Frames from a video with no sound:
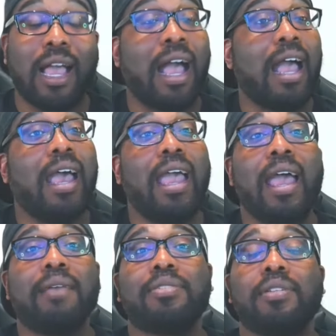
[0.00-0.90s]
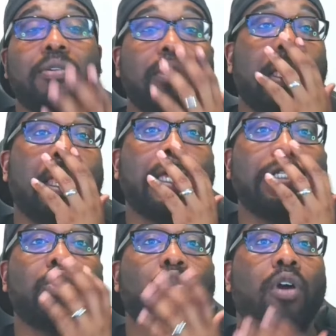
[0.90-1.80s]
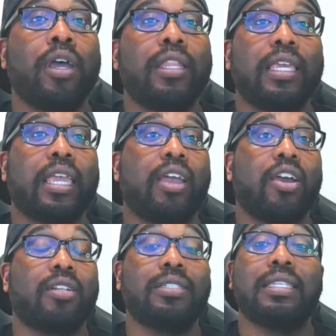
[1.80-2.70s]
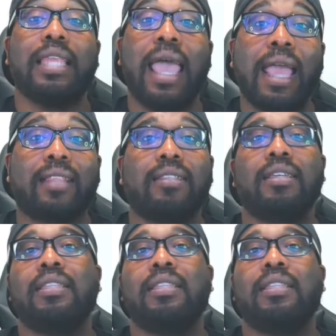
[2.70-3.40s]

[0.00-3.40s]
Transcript: I absolutely enjoyed the characters and the acting in